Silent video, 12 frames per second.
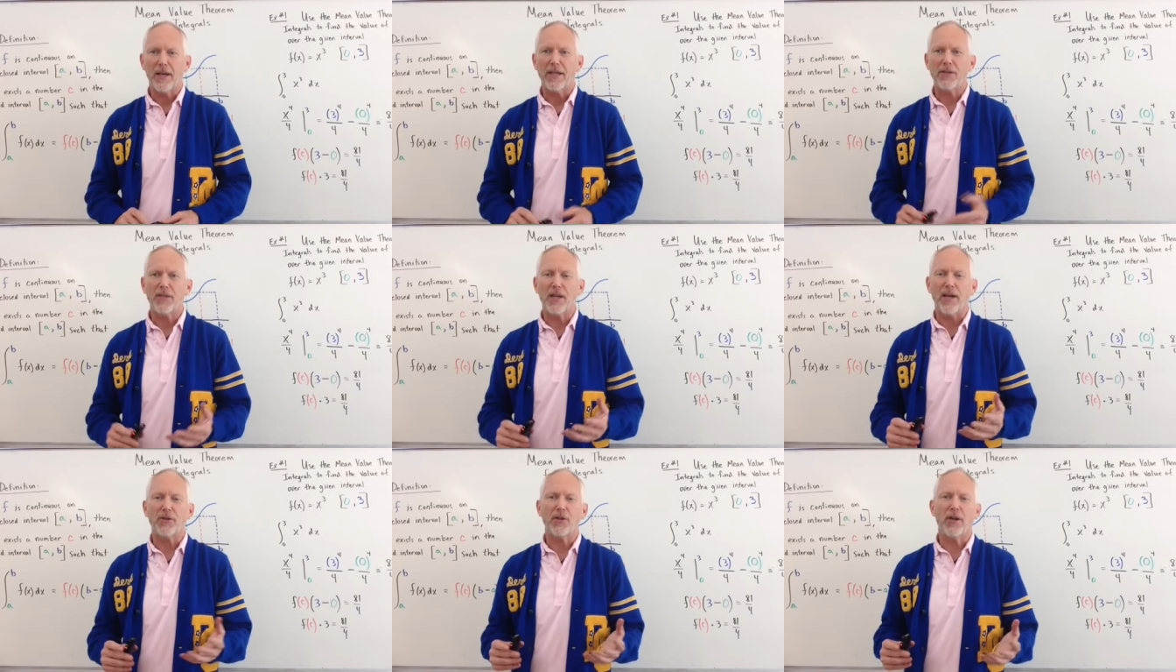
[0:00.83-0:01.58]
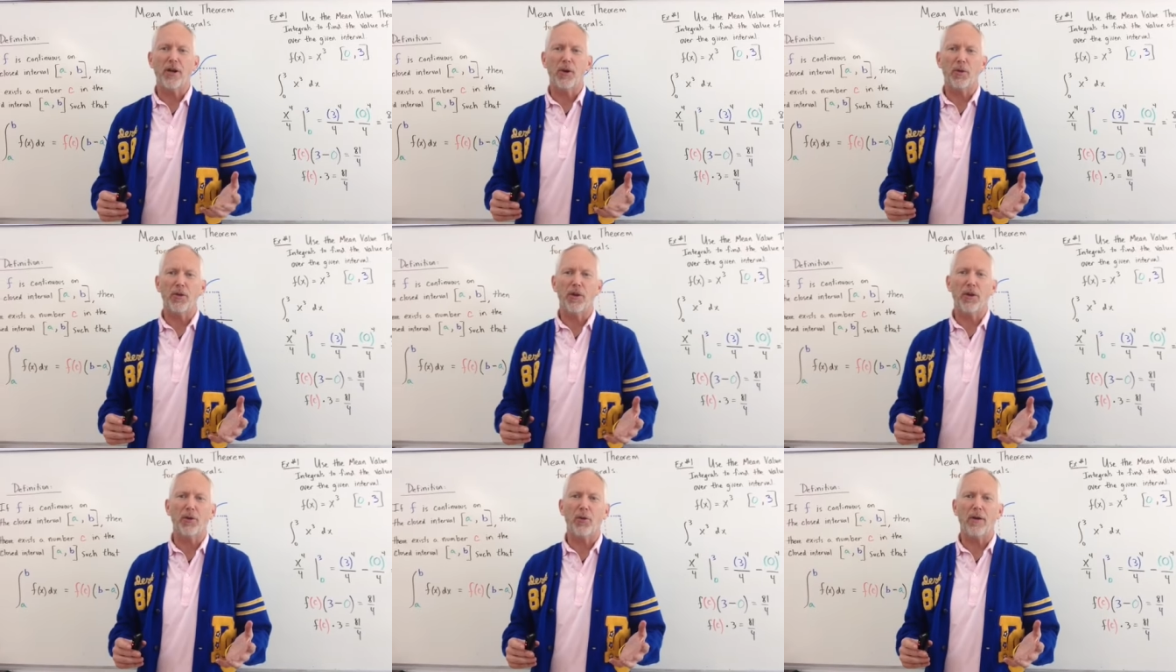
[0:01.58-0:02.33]
Hey, D. Dykstra here with
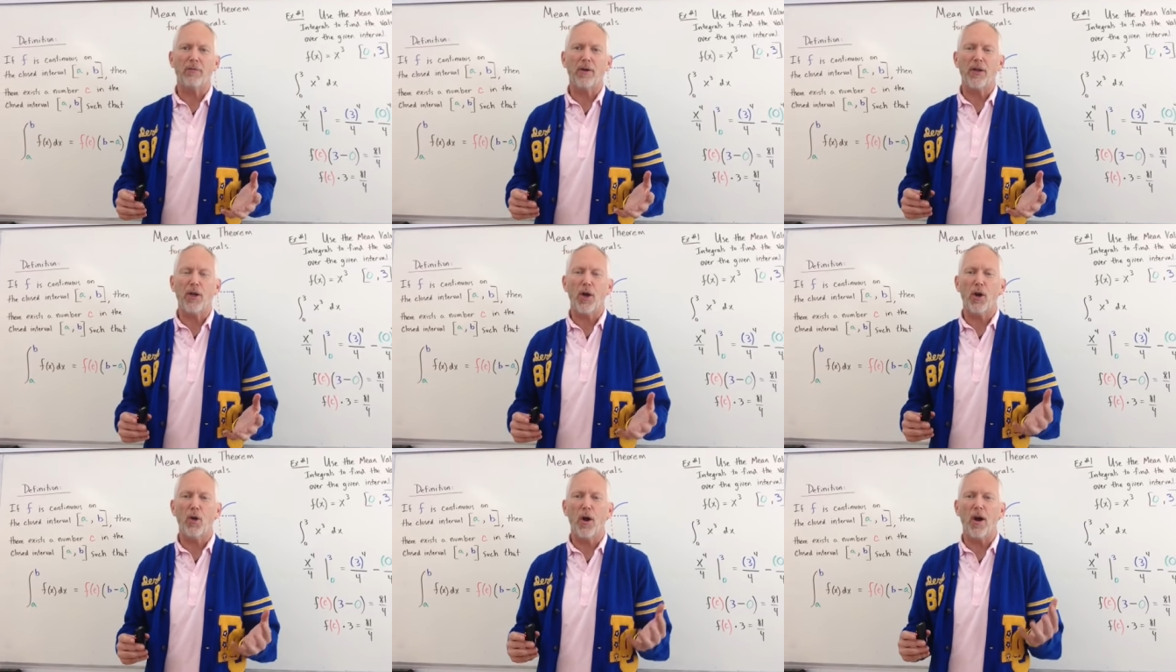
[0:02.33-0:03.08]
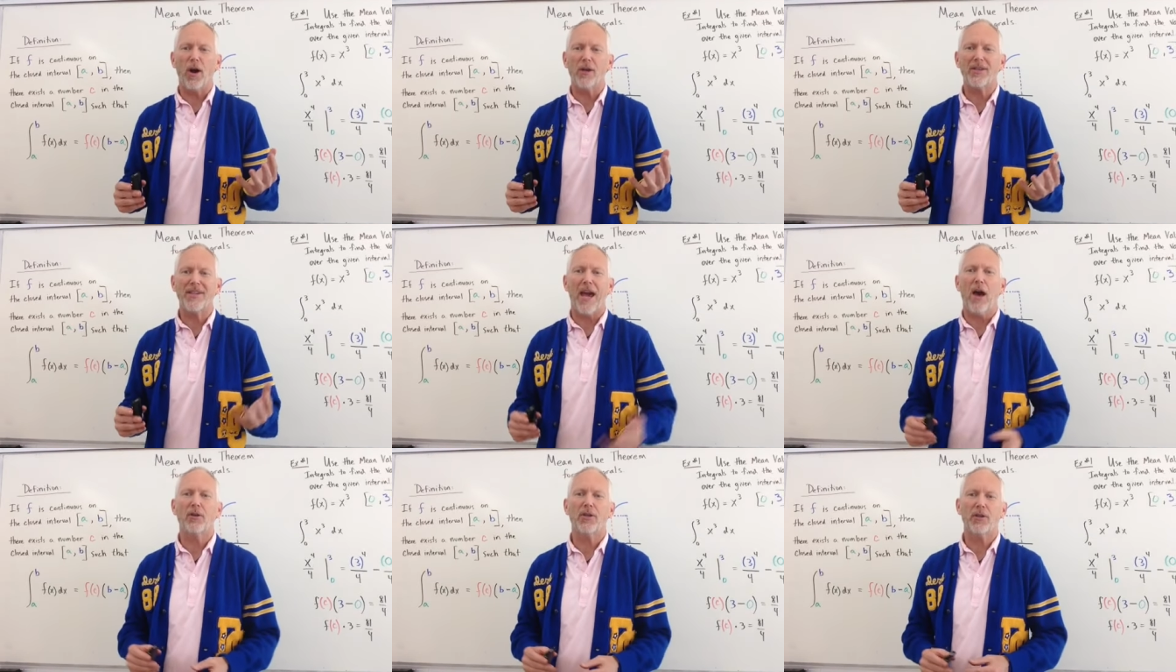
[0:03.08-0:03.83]
another great video on
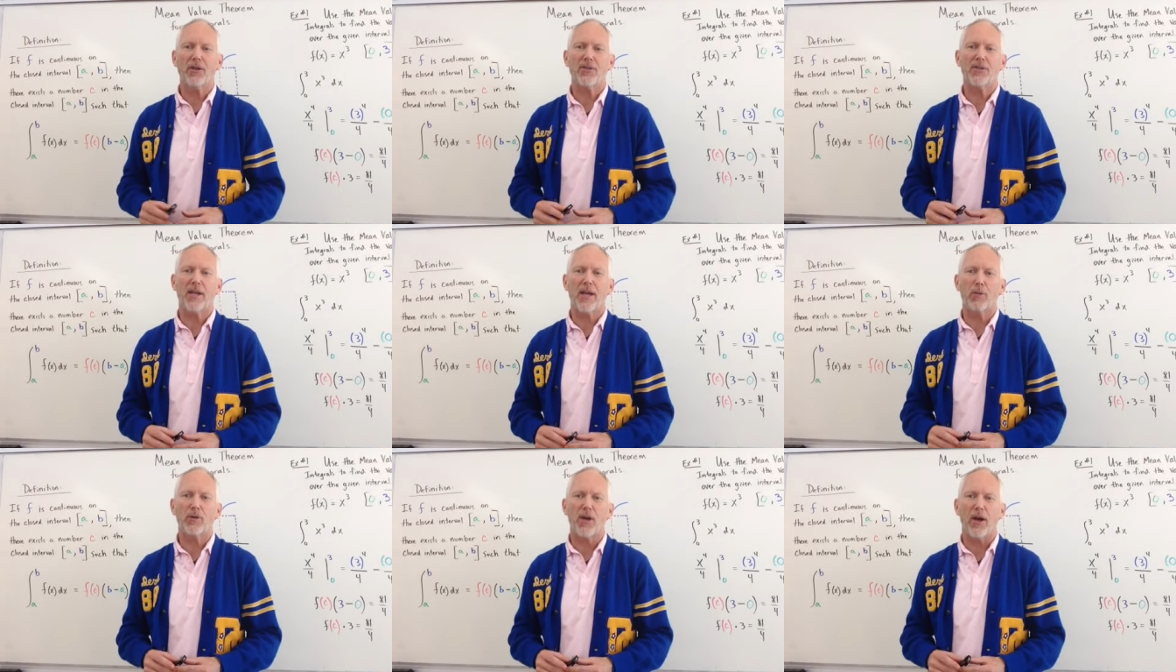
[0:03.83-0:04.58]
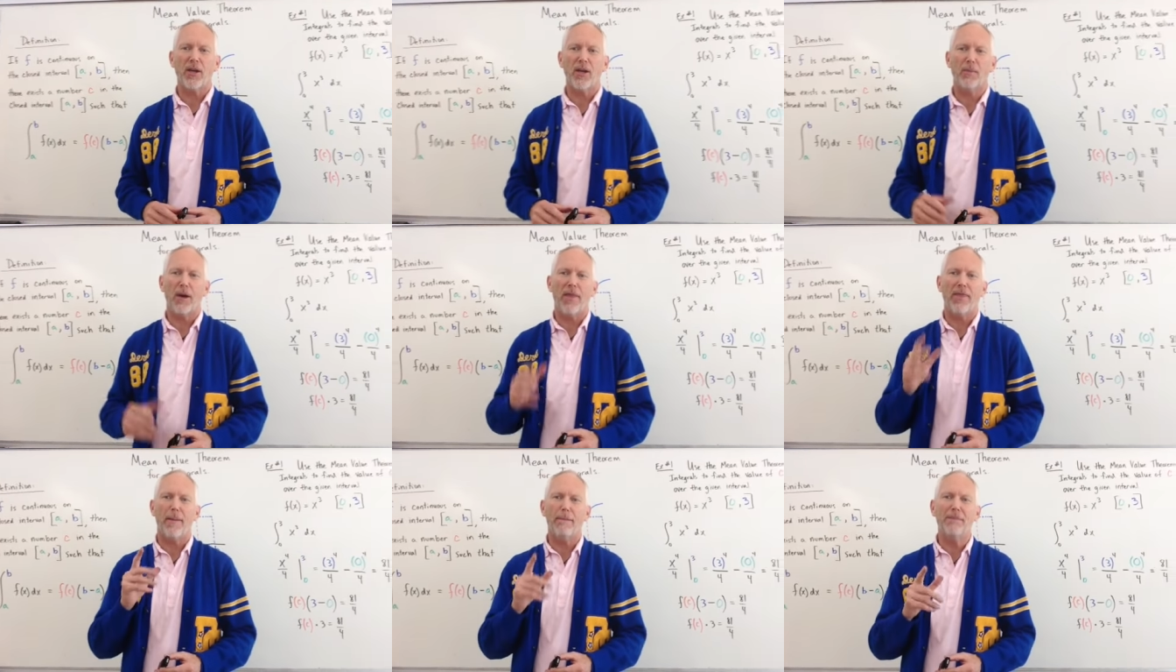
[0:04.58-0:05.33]
calculus. Today we're talking
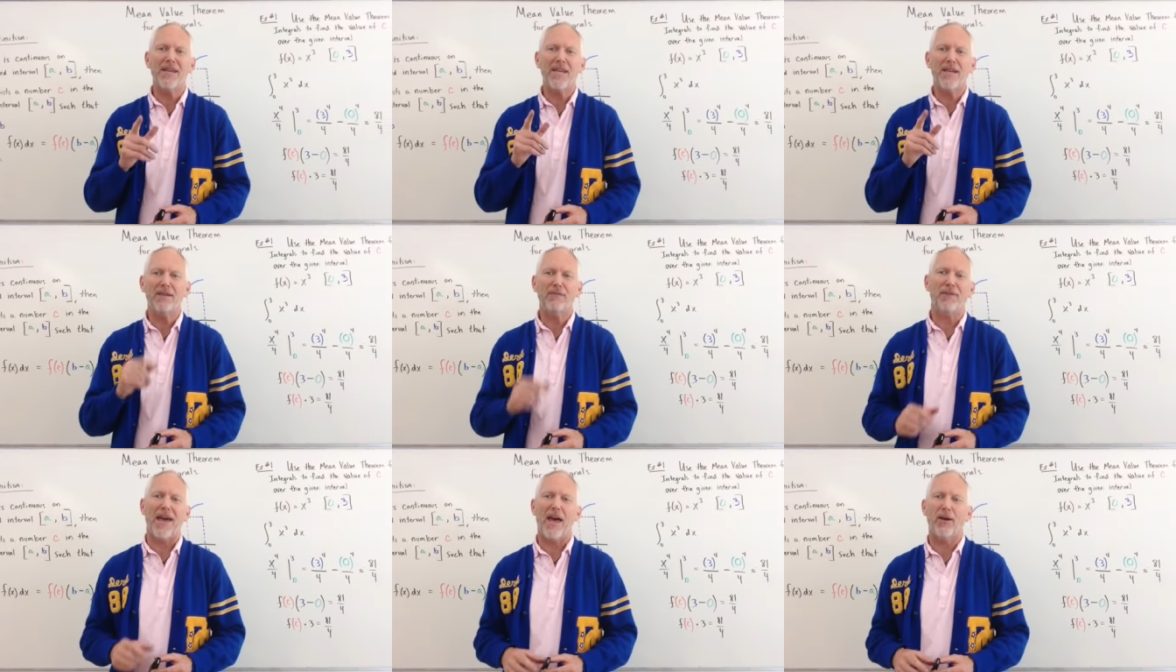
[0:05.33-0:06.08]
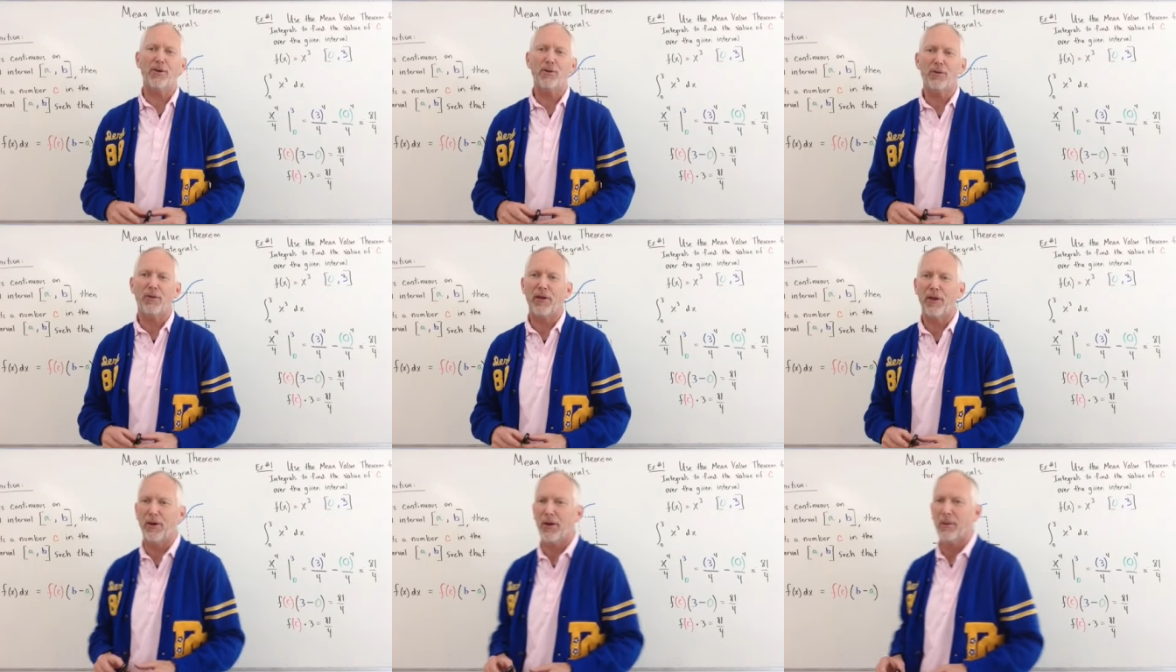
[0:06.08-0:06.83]
about the mean value
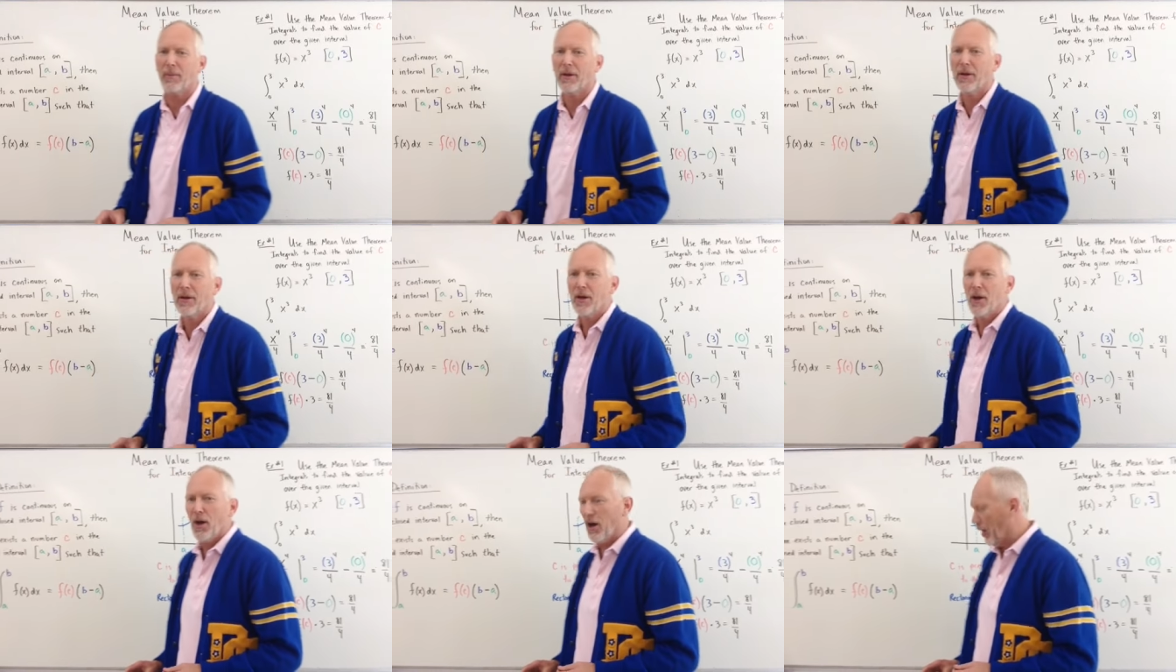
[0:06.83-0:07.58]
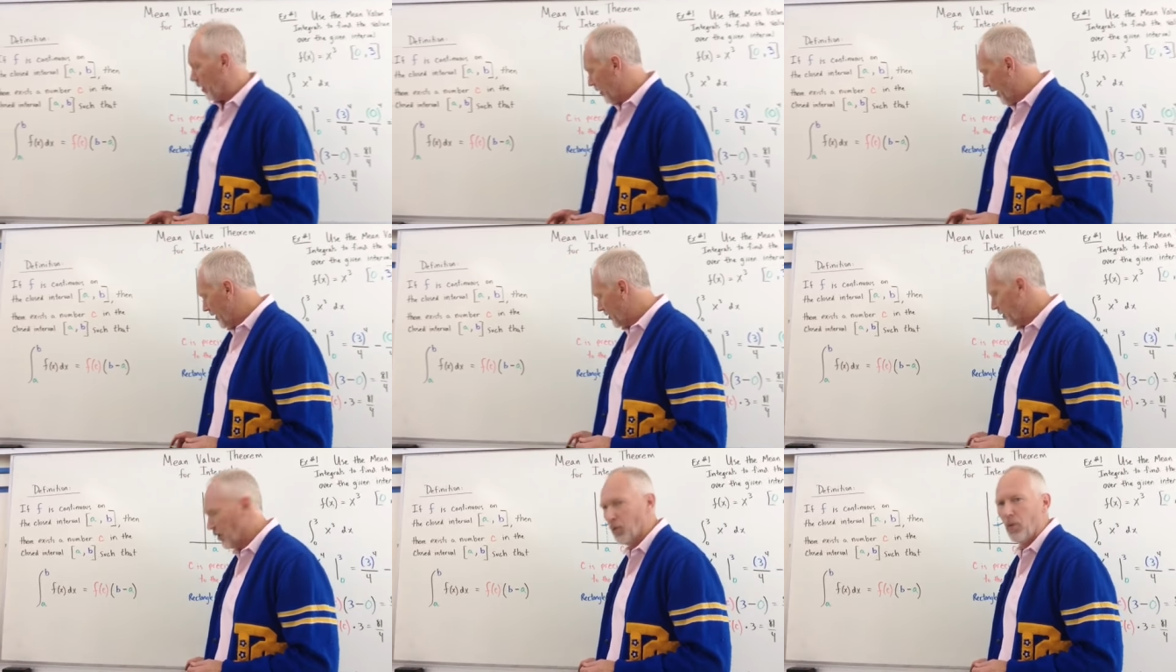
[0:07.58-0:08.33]
theorem.
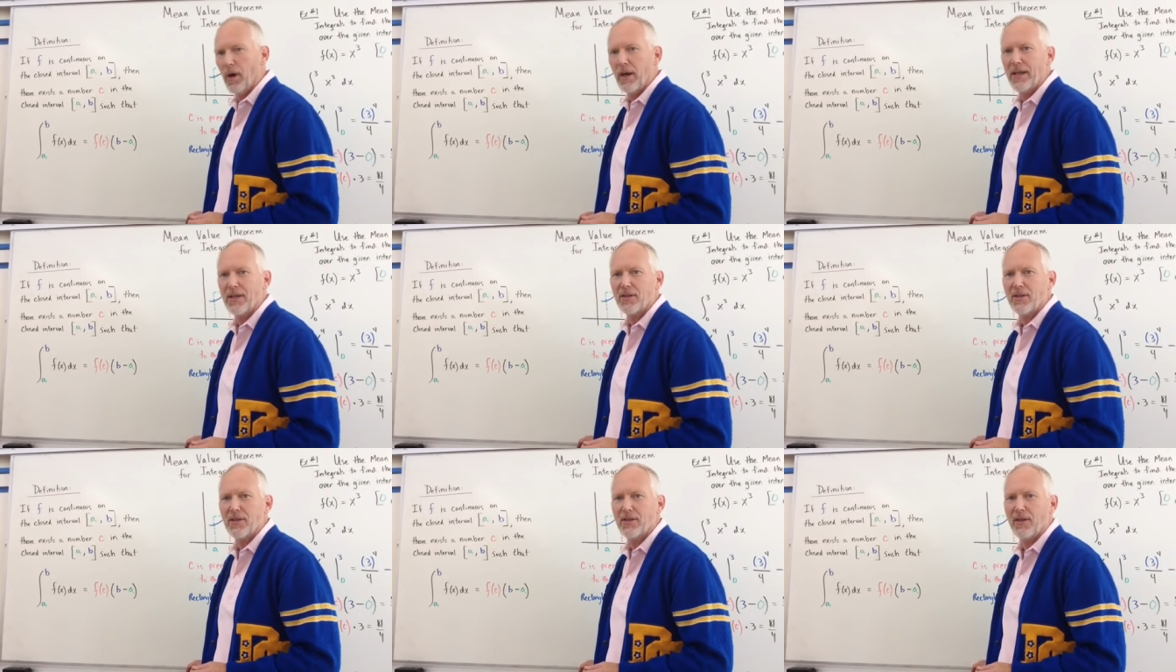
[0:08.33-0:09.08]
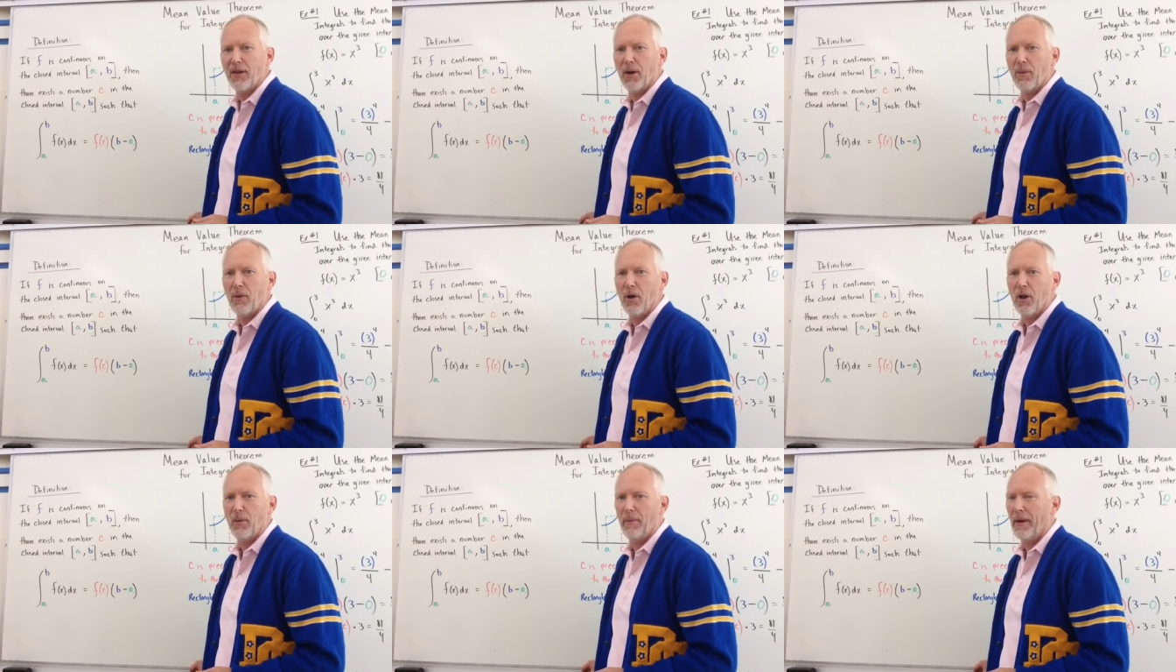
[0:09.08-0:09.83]
Alright, so what is this theorem
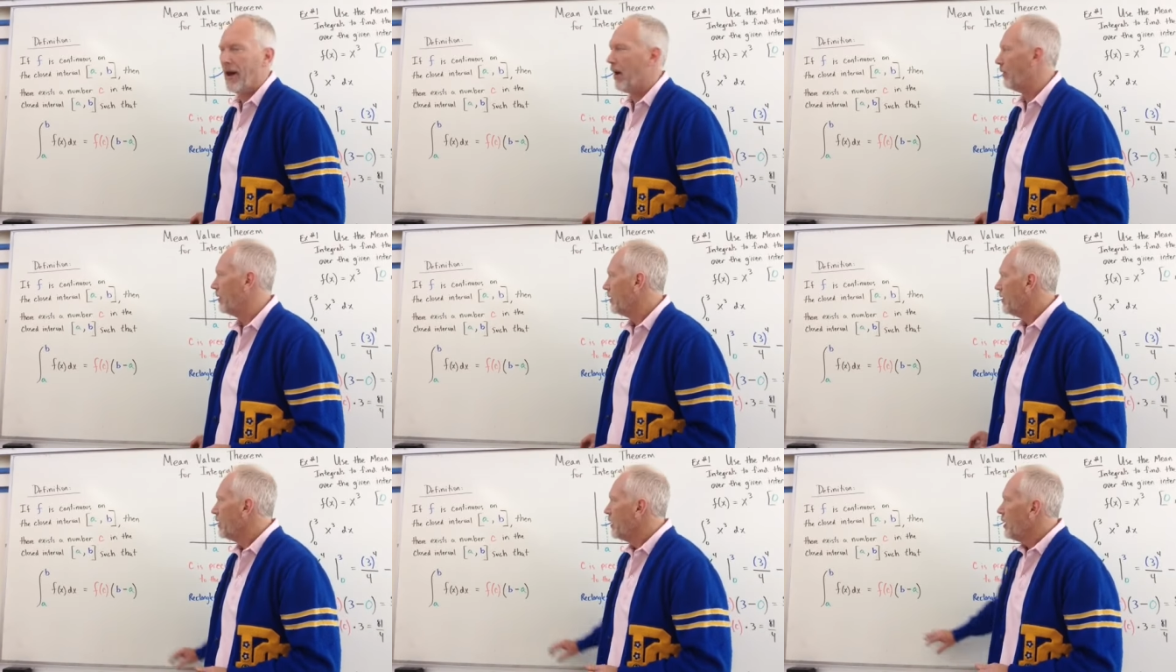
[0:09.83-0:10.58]
all about?